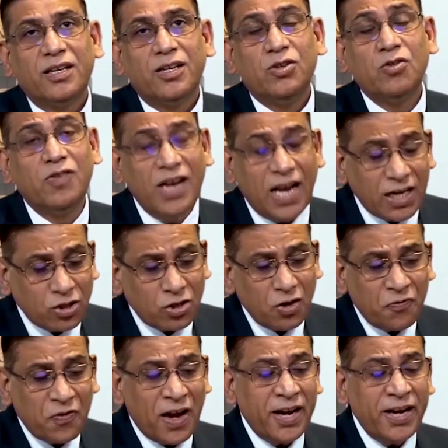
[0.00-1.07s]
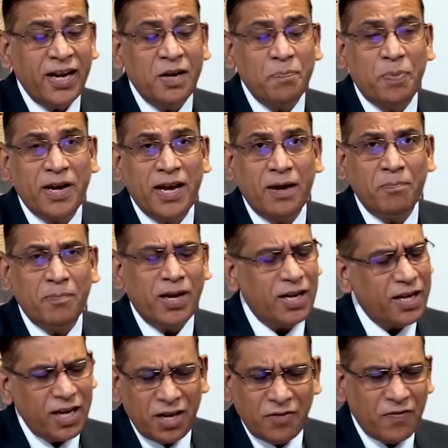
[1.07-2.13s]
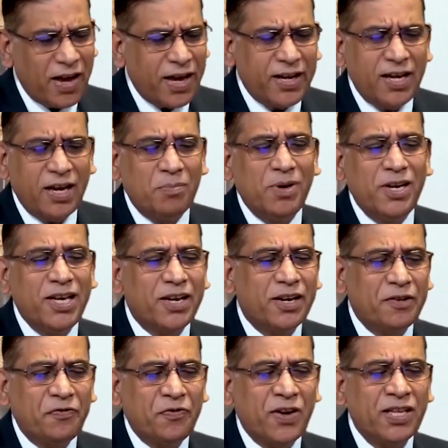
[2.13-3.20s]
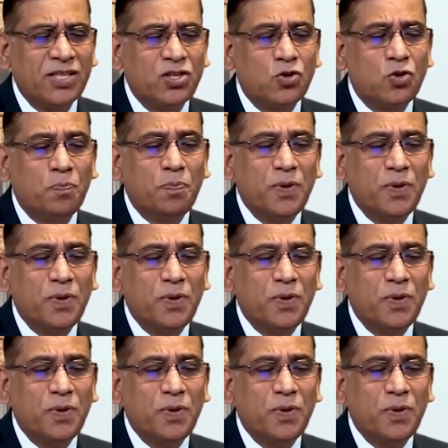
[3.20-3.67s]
You will also find in preamble invariably reference to